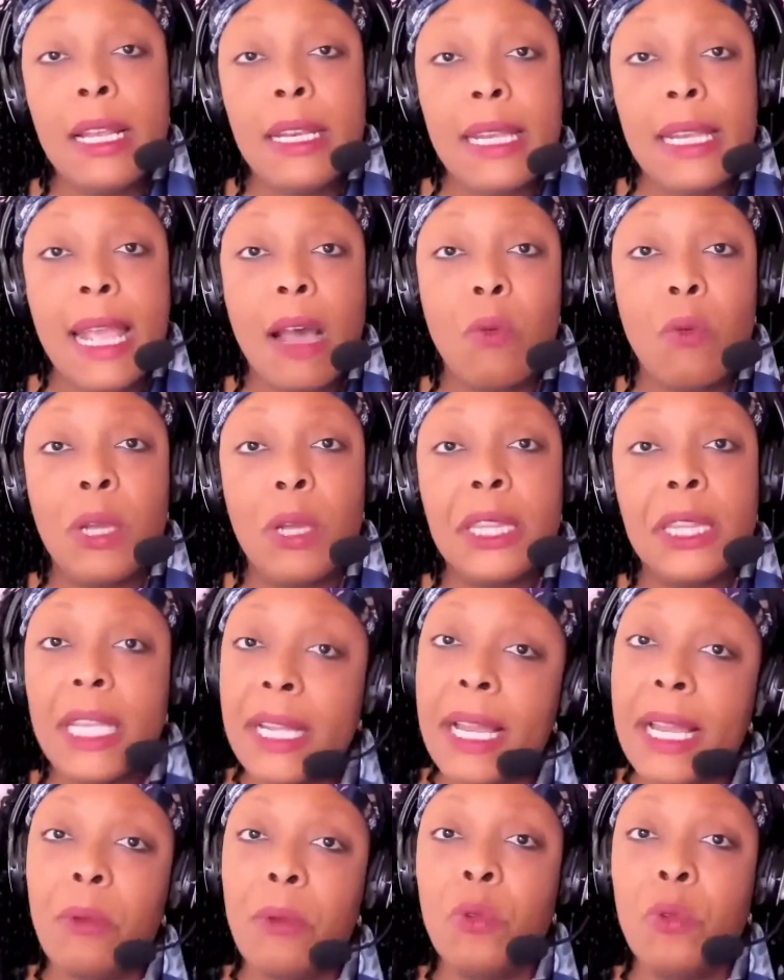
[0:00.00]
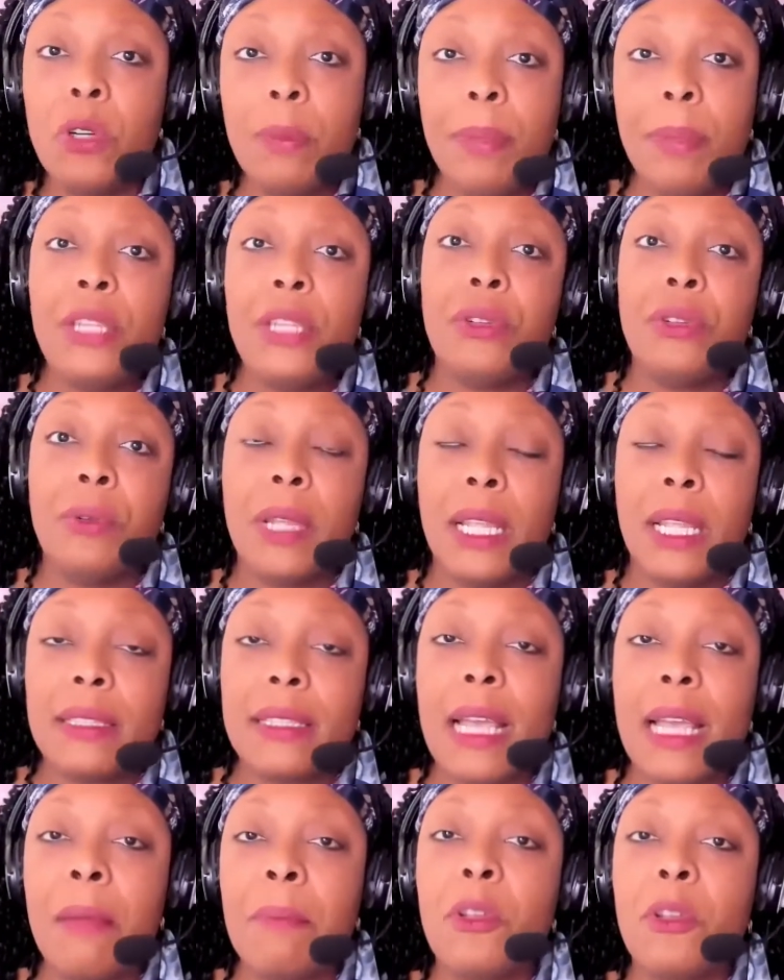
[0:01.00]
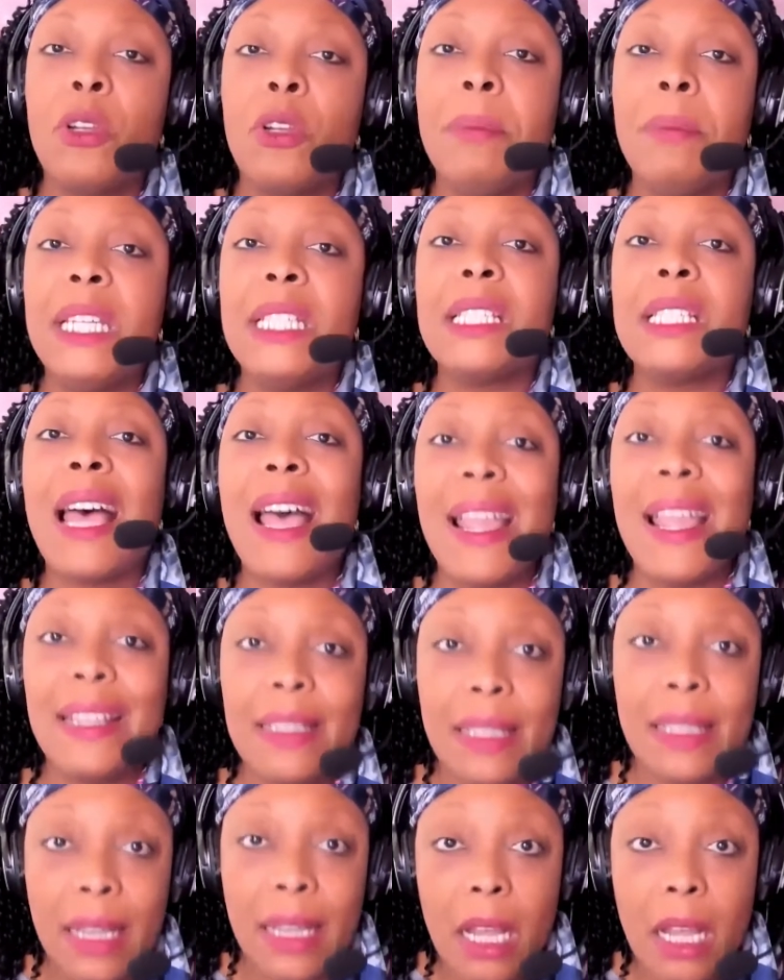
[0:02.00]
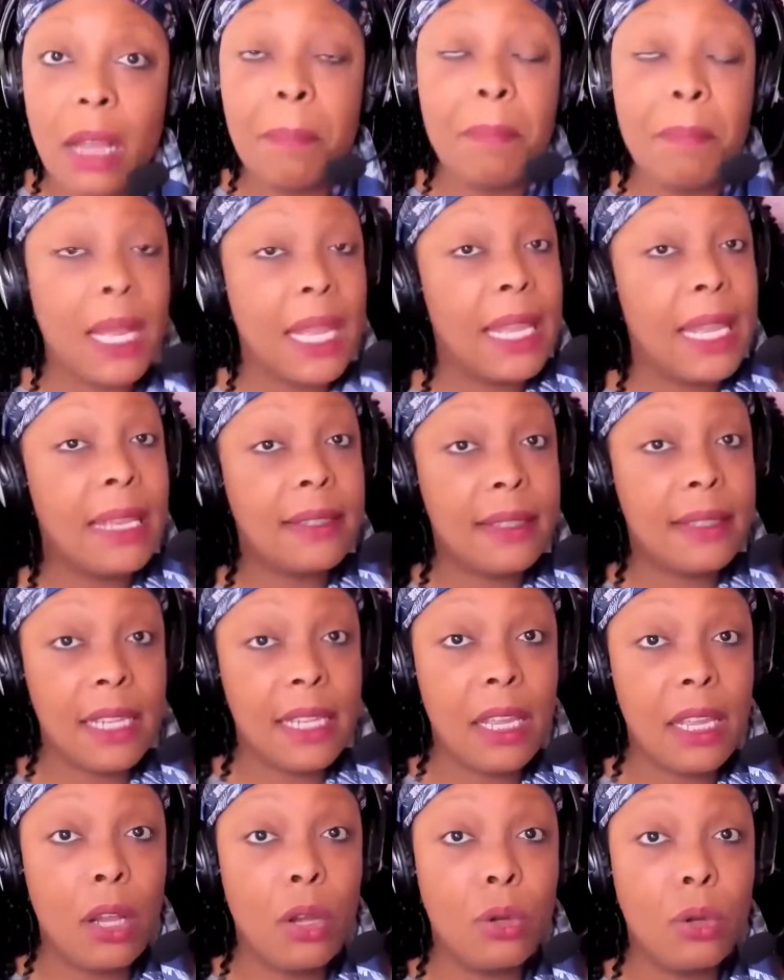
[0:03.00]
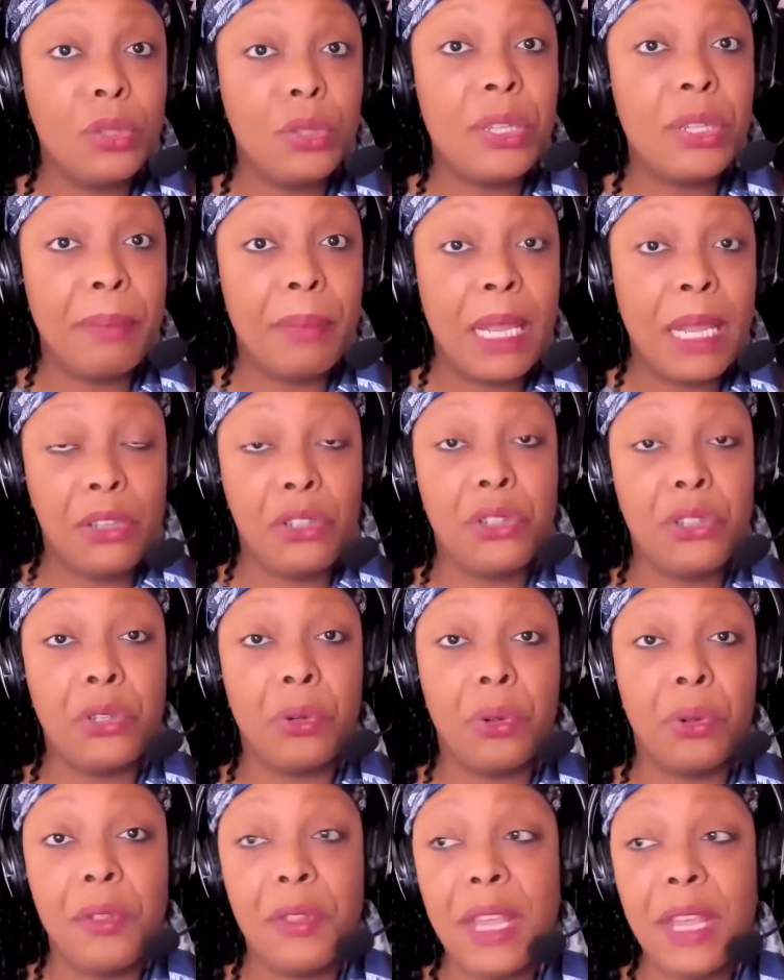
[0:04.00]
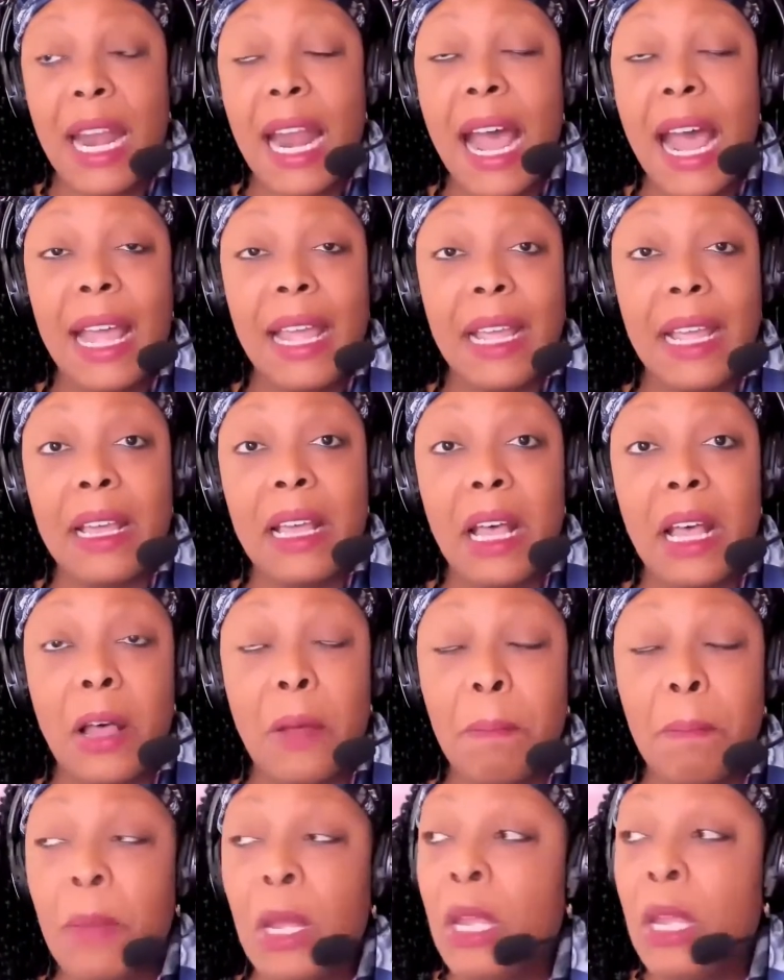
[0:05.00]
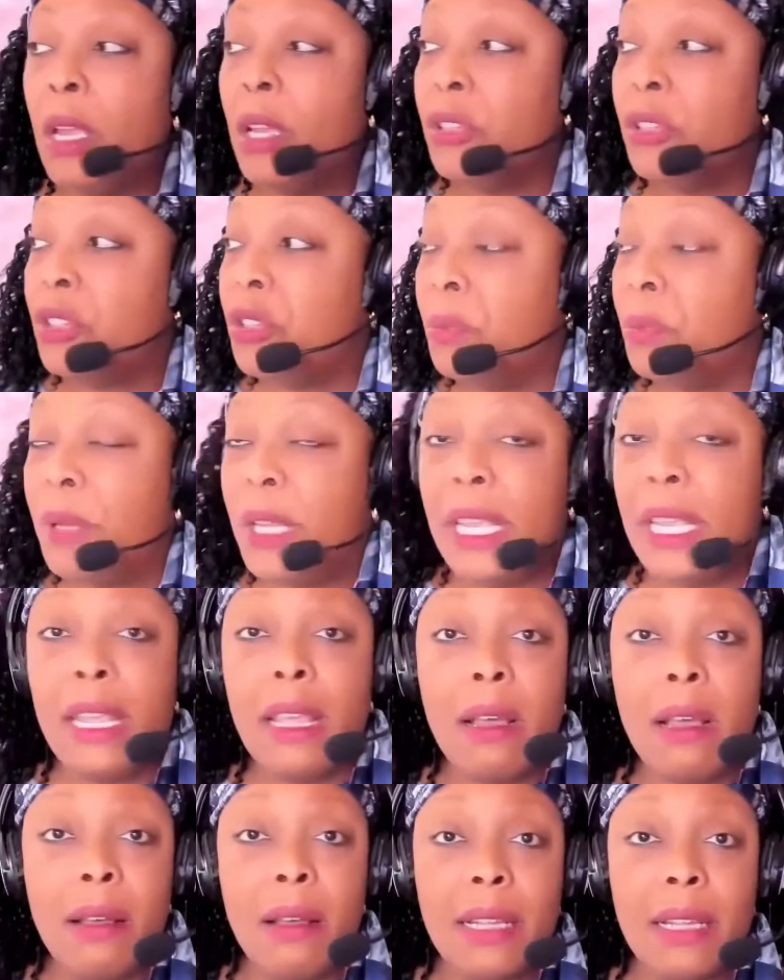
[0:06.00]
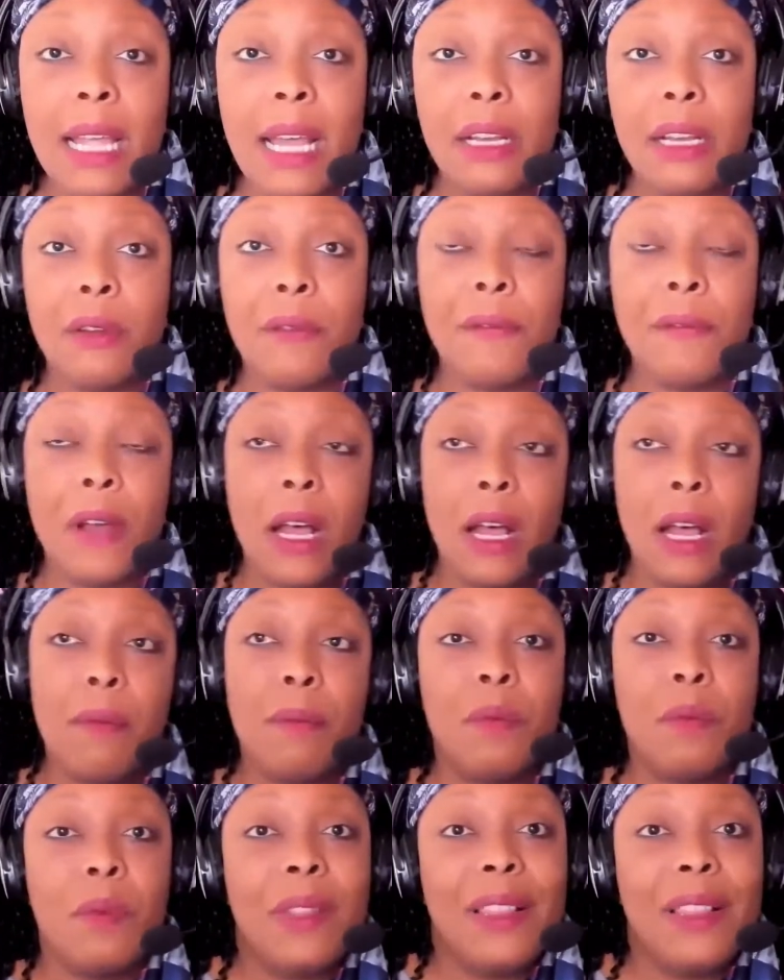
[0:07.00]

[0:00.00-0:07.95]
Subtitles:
Now, one thing I will be doing is I'm going to be tightening up my SEO to make sure that I come to be kind of the